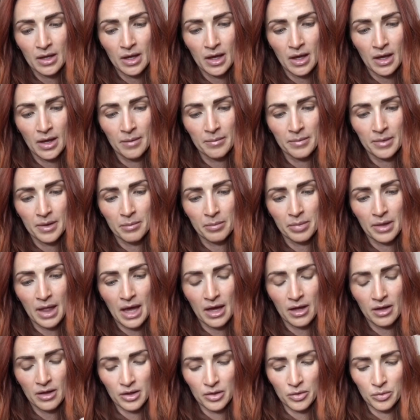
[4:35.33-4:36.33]
The
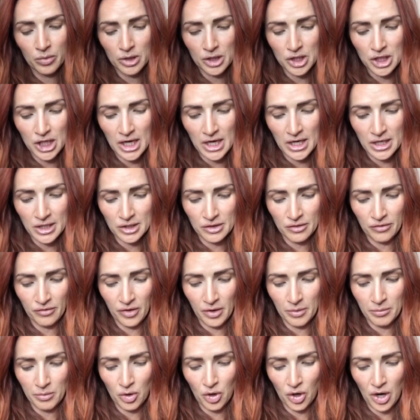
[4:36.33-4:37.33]
black glue will change
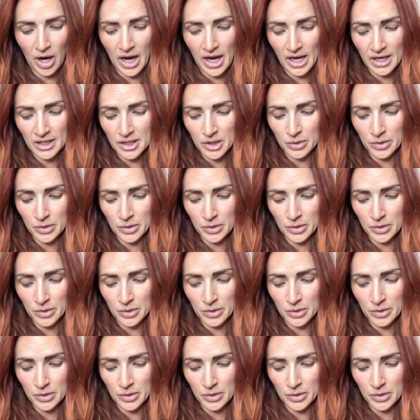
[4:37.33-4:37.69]
from gray